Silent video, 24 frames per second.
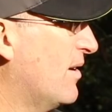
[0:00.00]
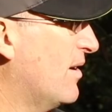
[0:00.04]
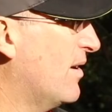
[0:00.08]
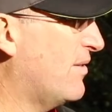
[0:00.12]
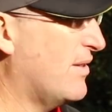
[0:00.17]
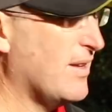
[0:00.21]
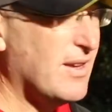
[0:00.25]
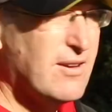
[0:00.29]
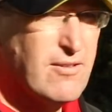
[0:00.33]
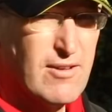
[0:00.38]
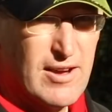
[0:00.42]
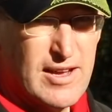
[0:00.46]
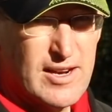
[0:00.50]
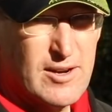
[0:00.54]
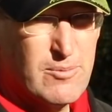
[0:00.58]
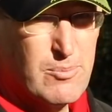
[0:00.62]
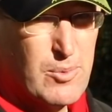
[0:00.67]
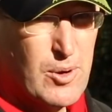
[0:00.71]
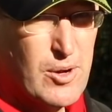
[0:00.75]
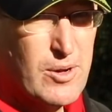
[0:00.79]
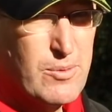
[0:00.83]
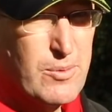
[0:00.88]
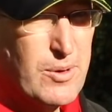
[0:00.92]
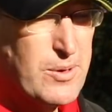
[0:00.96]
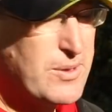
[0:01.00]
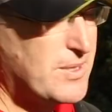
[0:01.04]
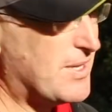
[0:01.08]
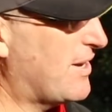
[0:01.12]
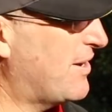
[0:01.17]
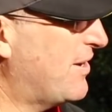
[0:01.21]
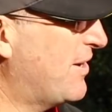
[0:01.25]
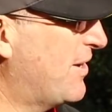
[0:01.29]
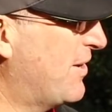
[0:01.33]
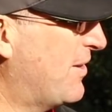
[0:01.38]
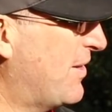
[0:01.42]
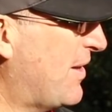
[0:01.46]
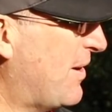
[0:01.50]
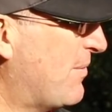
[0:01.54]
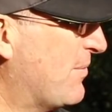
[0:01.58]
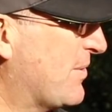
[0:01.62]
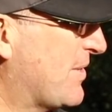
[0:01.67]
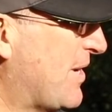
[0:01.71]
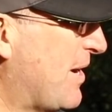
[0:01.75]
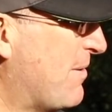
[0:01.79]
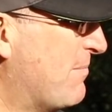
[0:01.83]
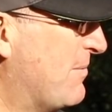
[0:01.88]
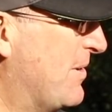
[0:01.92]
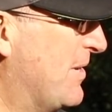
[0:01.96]
I think I had a bite whilst that
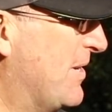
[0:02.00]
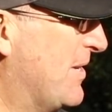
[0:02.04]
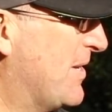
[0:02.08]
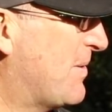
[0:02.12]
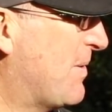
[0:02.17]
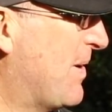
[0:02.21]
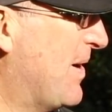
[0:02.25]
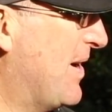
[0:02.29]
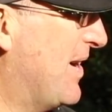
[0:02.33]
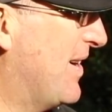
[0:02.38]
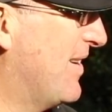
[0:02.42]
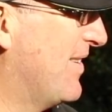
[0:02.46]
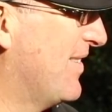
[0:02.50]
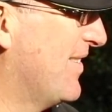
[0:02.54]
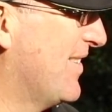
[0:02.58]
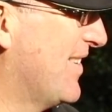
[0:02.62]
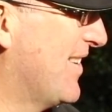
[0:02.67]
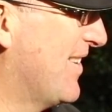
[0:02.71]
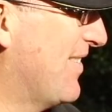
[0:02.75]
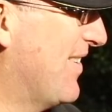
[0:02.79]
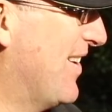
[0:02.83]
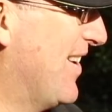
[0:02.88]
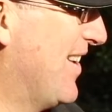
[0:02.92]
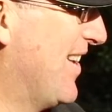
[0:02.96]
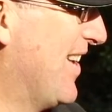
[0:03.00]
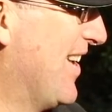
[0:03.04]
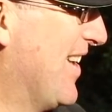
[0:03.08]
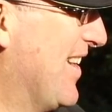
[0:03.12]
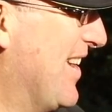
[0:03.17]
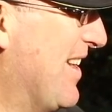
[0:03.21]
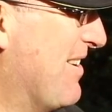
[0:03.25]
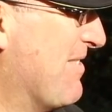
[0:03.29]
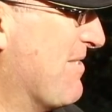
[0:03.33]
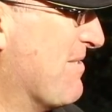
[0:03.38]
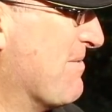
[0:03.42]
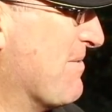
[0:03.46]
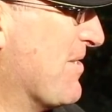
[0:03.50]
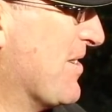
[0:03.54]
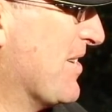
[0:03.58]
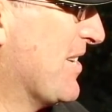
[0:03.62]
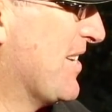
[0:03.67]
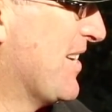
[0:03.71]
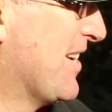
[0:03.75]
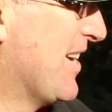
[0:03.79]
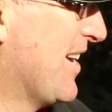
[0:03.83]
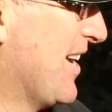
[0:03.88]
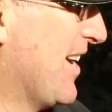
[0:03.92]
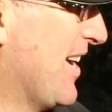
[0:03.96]
was happening as well. Never
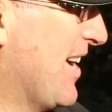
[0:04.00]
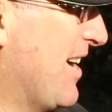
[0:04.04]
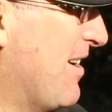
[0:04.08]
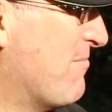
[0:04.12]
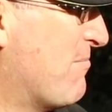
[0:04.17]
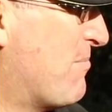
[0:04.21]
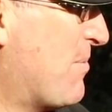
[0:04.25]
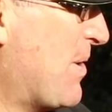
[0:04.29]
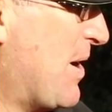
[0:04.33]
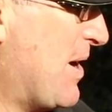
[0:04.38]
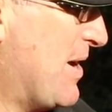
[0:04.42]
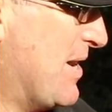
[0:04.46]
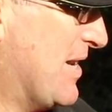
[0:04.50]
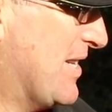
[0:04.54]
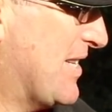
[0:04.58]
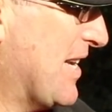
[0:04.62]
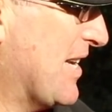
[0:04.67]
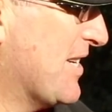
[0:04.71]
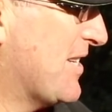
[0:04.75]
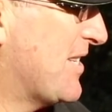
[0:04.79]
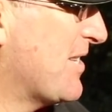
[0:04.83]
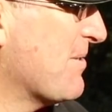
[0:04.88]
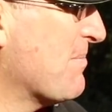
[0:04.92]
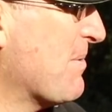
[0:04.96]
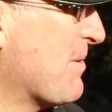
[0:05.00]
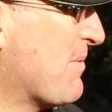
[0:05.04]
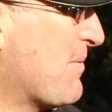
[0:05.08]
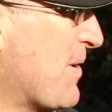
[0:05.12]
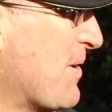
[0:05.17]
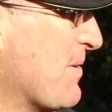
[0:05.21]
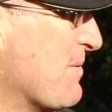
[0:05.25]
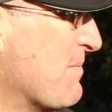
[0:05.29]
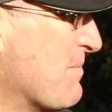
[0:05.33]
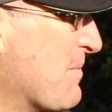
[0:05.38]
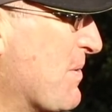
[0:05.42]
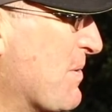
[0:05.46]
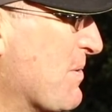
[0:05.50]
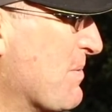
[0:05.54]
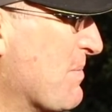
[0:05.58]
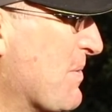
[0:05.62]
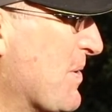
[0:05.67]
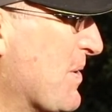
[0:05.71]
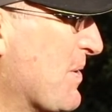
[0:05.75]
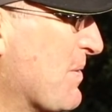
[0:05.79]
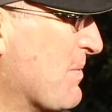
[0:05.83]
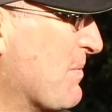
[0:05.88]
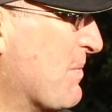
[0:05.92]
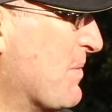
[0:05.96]
mind. I'm paying attention to my phone
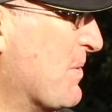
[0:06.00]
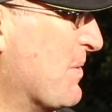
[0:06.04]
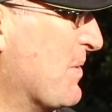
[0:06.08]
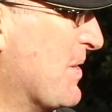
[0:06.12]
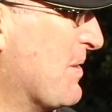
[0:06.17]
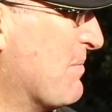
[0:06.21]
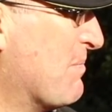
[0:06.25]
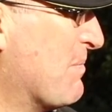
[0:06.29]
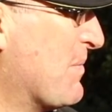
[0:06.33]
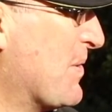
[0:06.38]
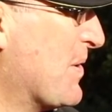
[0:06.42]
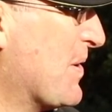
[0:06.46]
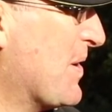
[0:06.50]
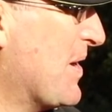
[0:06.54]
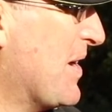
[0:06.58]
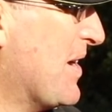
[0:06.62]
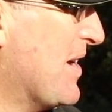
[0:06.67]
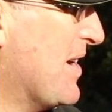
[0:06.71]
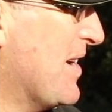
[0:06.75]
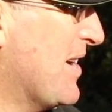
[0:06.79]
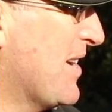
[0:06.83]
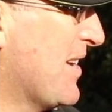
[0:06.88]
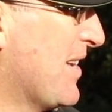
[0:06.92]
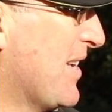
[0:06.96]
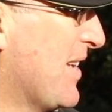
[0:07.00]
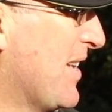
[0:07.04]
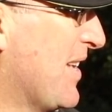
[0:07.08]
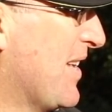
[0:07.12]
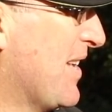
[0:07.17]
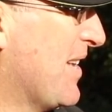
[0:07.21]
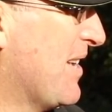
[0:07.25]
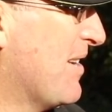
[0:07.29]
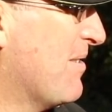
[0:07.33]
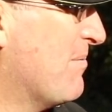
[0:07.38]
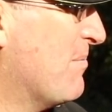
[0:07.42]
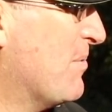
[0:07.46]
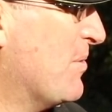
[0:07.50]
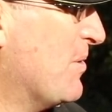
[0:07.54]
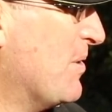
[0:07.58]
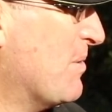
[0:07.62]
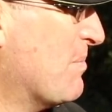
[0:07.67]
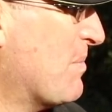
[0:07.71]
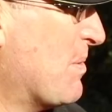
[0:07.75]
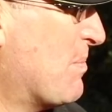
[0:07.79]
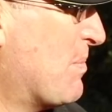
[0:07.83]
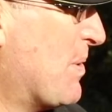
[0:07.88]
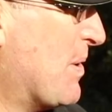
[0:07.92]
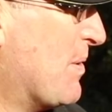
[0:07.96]
more than my
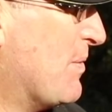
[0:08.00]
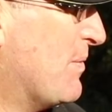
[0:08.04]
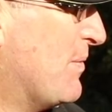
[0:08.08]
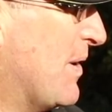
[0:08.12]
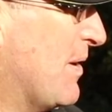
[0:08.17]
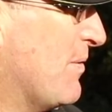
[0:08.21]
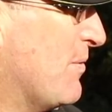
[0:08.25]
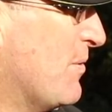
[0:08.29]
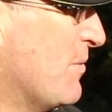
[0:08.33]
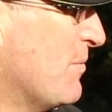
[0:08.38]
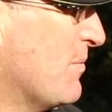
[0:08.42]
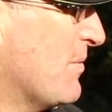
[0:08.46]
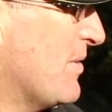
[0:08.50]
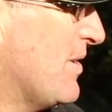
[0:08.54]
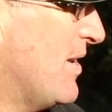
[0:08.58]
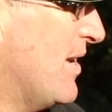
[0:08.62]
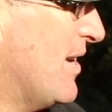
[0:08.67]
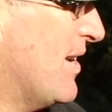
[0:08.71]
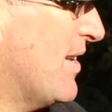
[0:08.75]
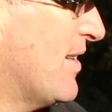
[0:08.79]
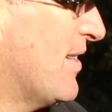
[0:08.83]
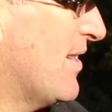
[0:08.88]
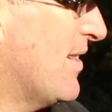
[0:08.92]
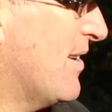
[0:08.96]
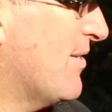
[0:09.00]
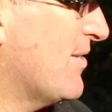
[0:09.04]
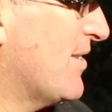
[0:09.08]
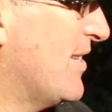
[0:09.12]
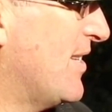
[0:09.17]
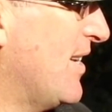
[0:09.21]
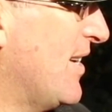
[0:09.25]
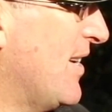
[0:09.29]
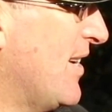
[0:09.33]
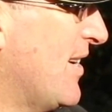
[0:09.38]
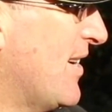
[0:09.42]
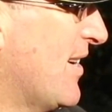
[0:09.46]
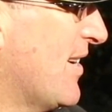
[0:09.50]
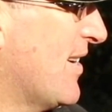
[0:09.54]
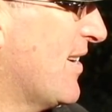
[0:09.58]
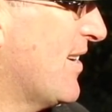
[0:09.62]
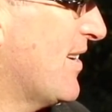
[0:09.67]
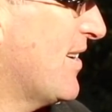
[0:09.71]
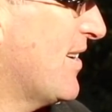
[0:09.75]
pole float. Oh yeah, that was a dink.